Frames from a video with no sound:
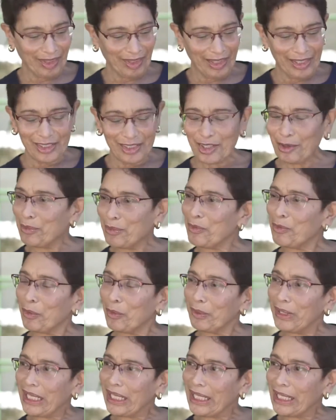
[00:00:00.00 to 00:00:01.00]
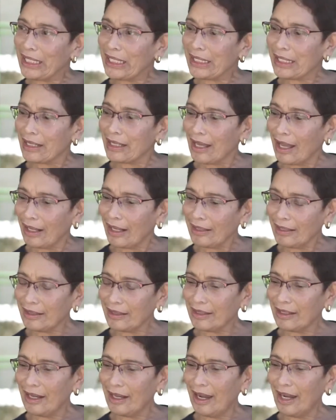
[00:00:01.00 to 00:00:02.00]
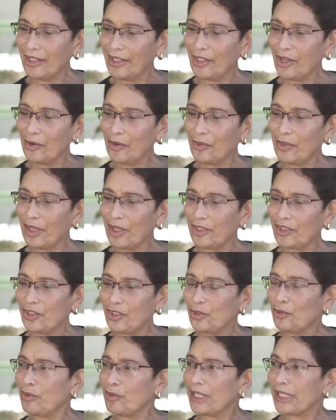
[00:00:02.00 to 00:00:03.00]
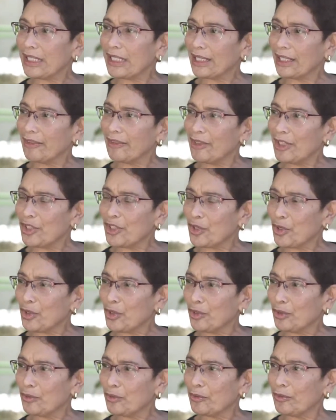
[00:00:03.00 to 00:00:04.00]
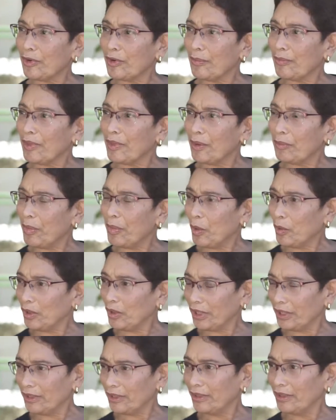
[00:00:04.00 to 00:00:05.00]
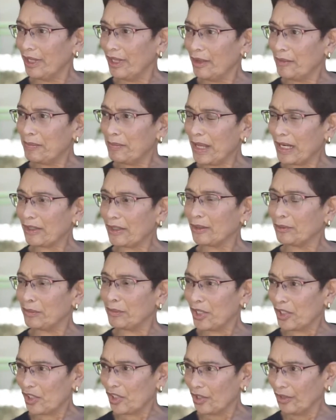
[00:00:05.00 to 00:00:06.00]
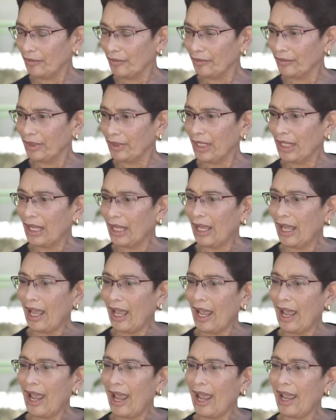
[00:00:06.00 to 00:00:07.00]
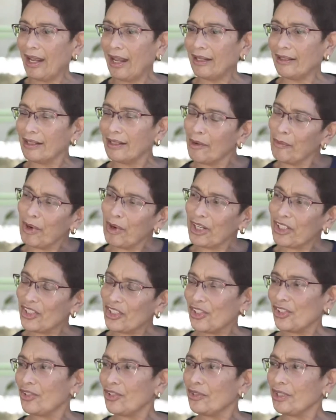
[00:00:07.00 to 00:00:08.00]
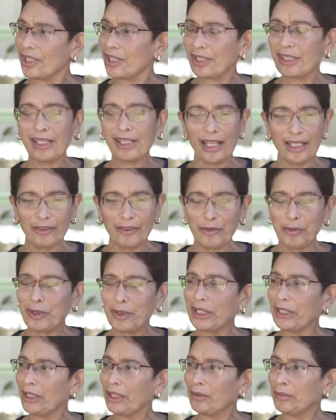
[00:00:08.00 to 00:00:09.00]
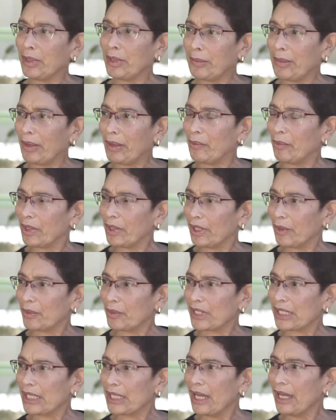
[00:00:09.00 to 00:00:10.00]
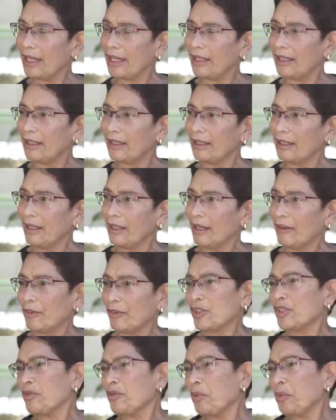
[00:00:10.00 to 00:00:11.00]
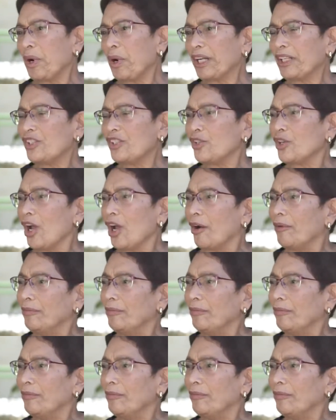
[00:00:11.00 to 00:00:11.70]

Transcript: So before we get into that, I know that you recently returned from the Poland medical mission. And I wanted to you just tell everyone a little bit about what that was like. First of all, why did you go?